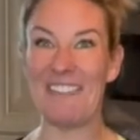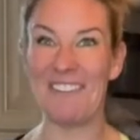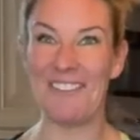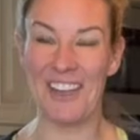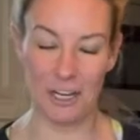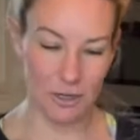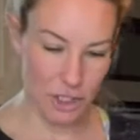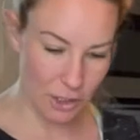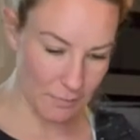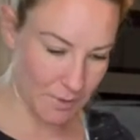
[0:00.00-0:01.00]
we've got our
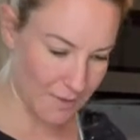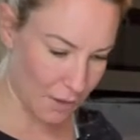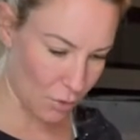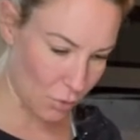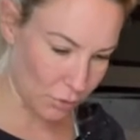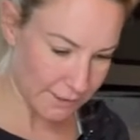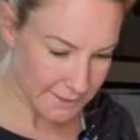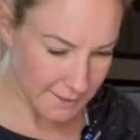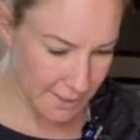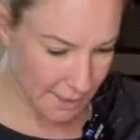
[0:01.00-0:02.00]
shrimp in there, oh,
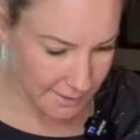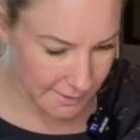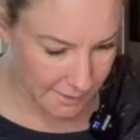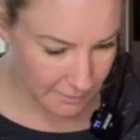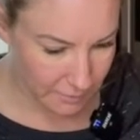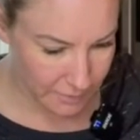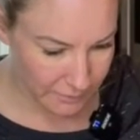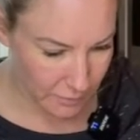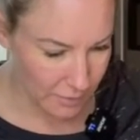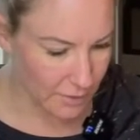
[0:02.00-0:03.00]
let's taste it
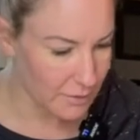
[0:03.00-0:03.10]
before.